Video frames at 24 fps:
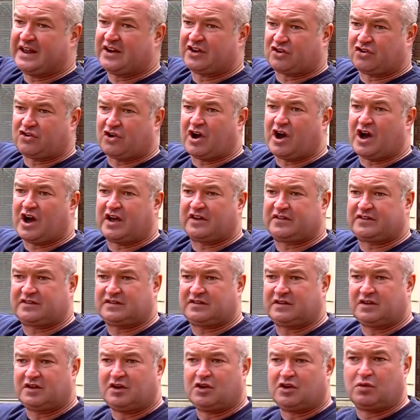across
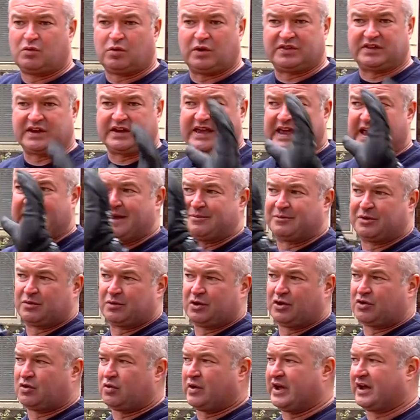with the camera
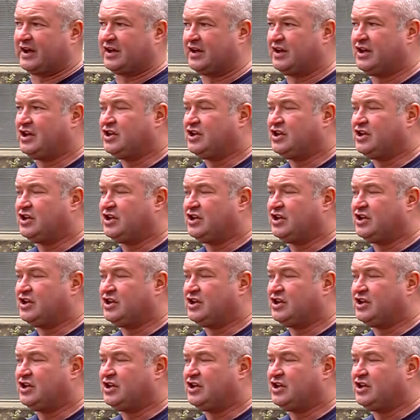real quick,